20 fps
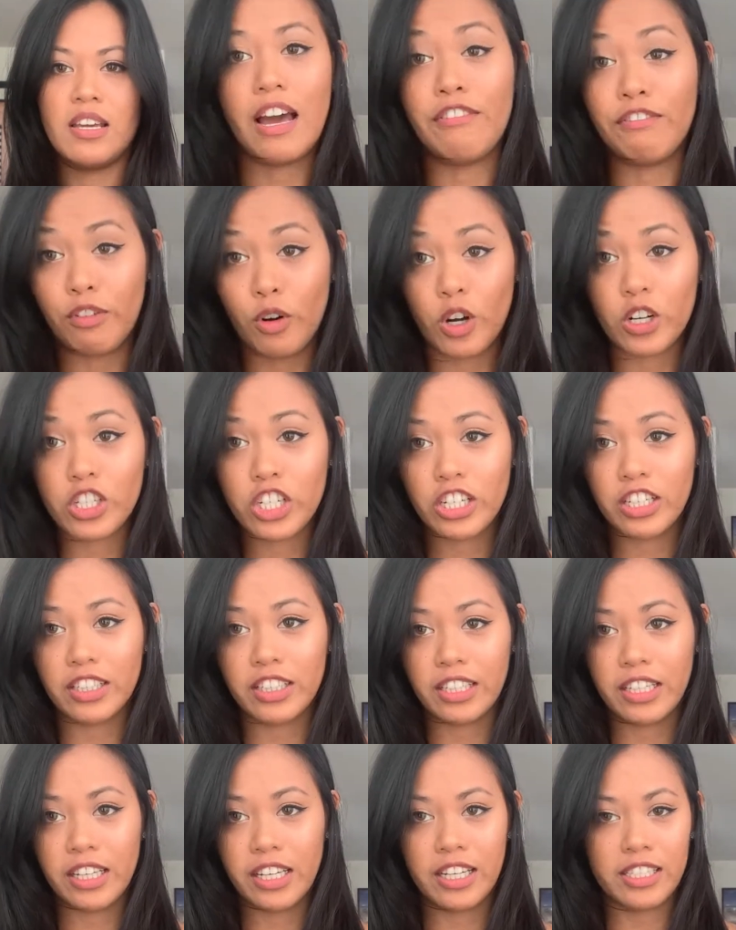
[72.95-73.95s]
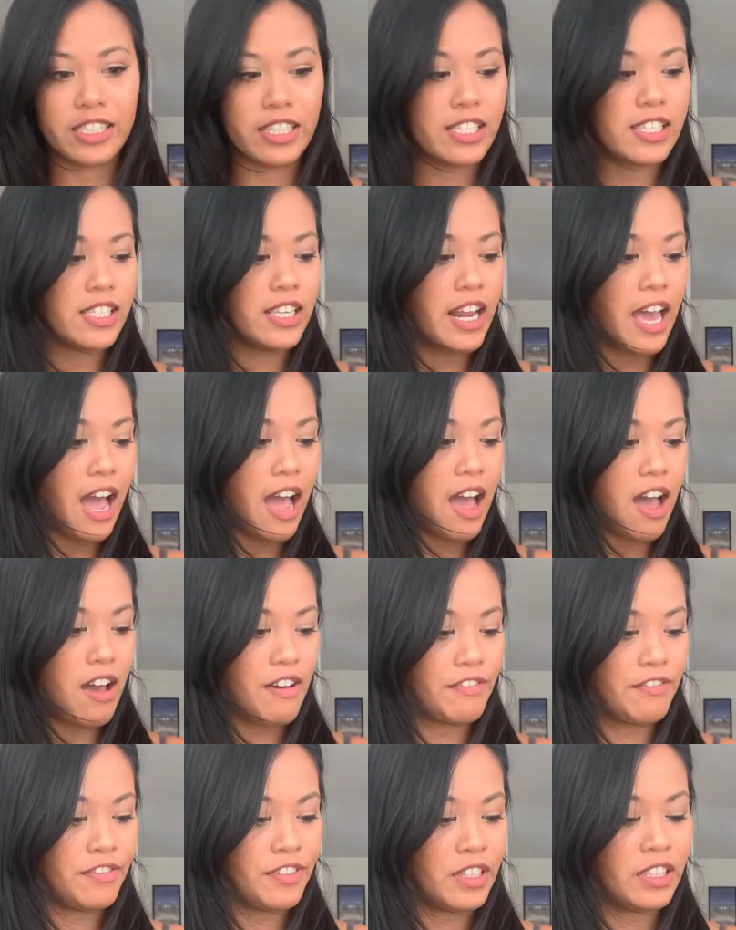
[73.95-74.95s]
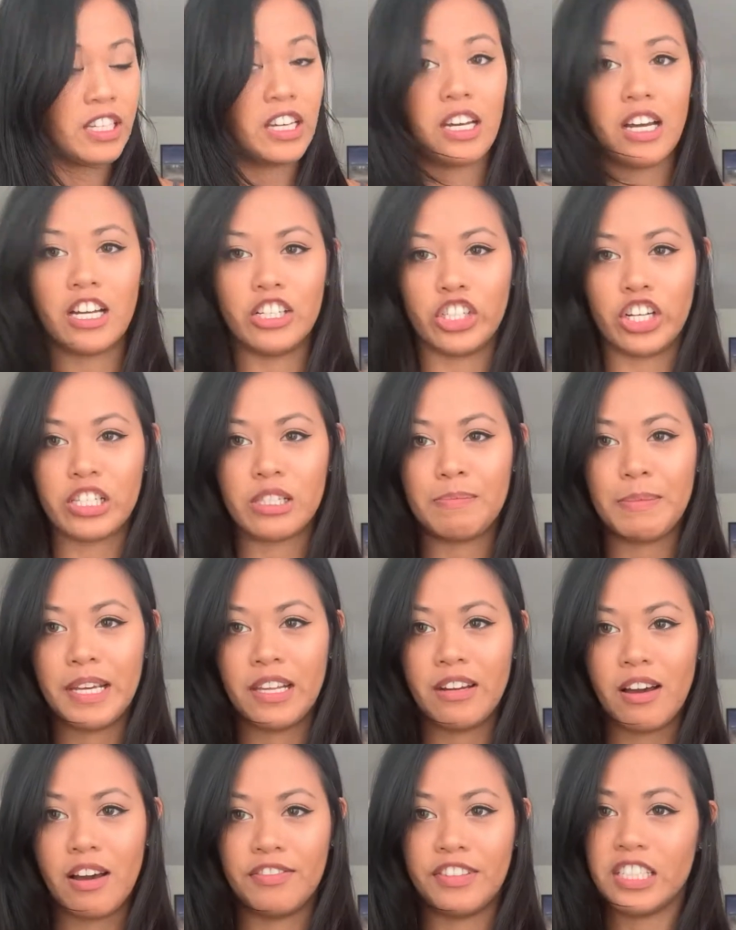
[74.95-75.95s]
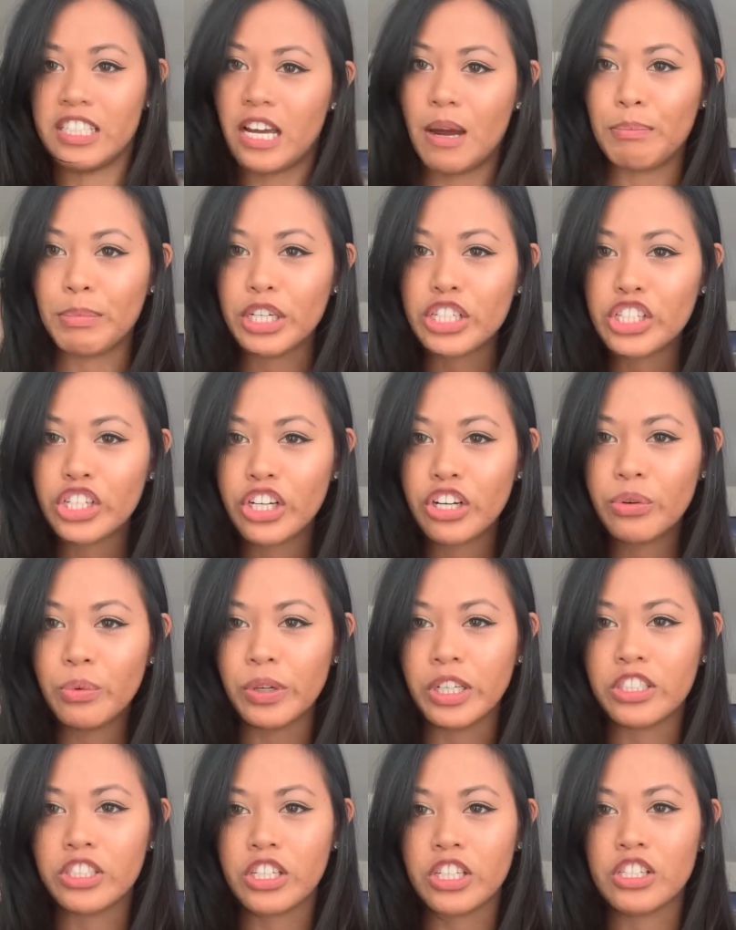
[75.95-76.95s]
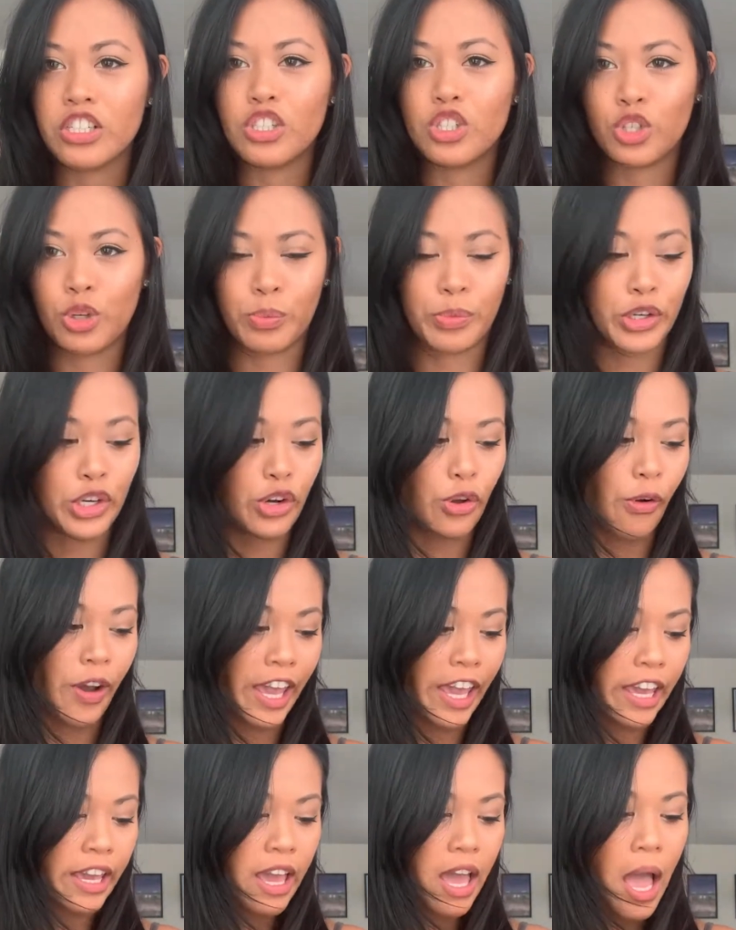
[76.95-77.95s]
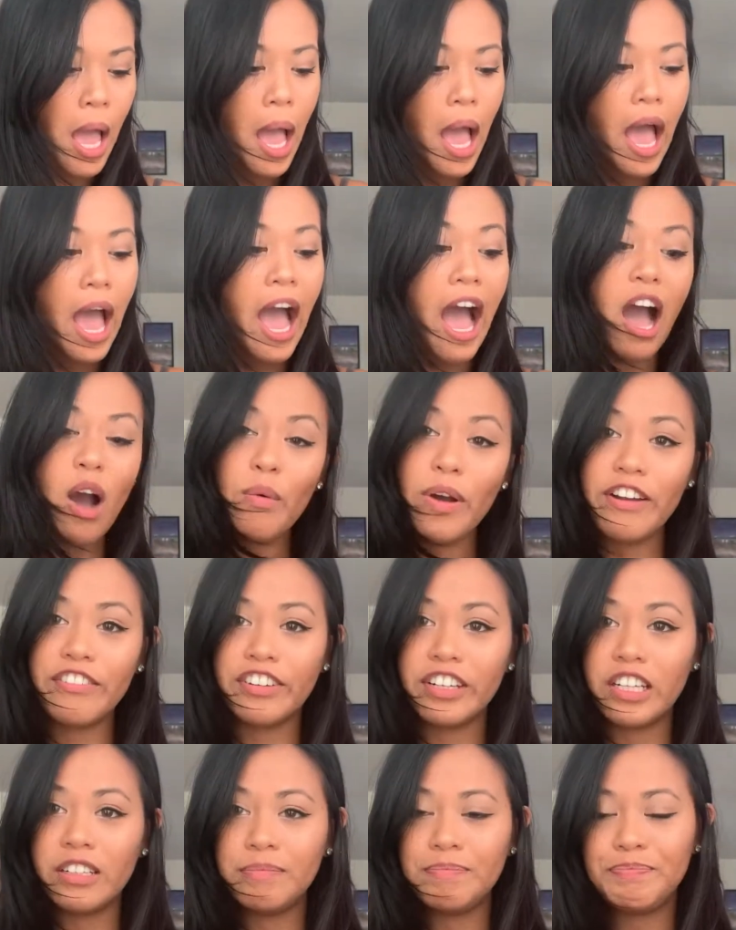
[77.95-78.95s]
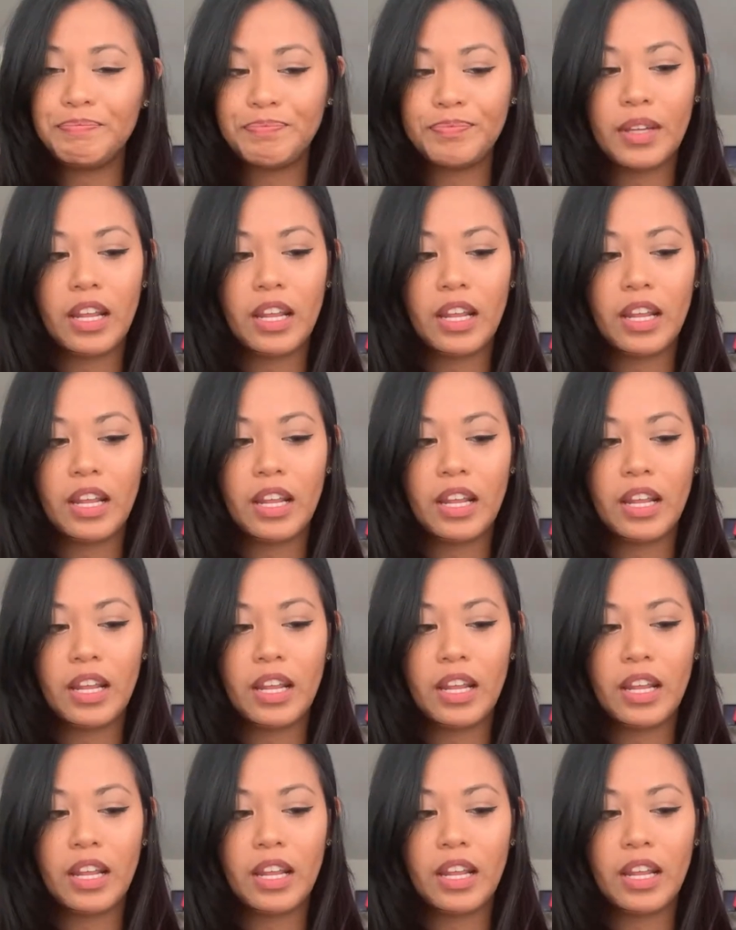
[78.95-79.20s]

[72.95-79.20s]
Unfortunately, it doesn't have the adjustment of the temperature, which is super annoying. However,